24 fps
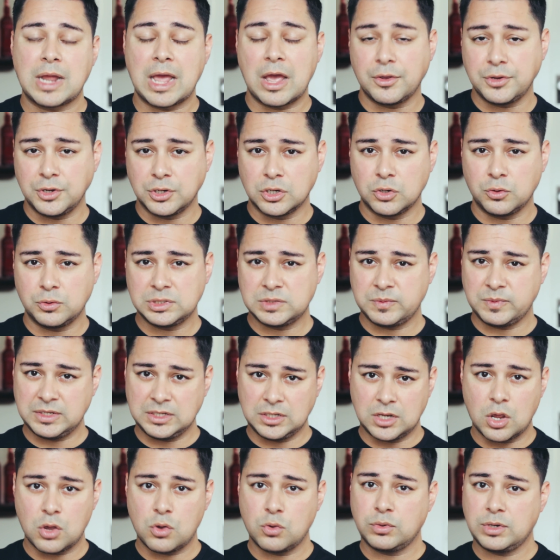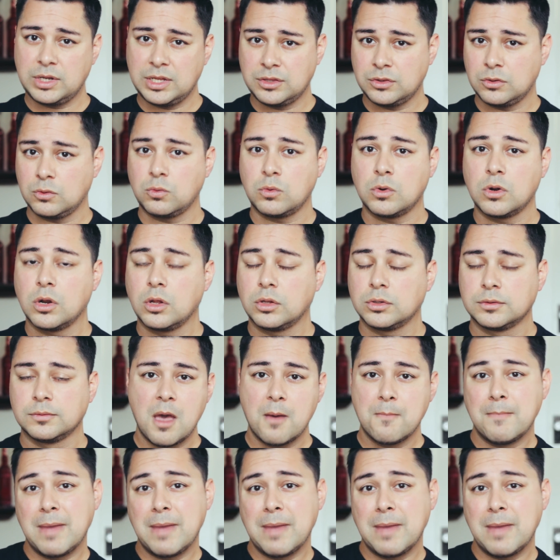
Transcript: how you're going to be known in the world.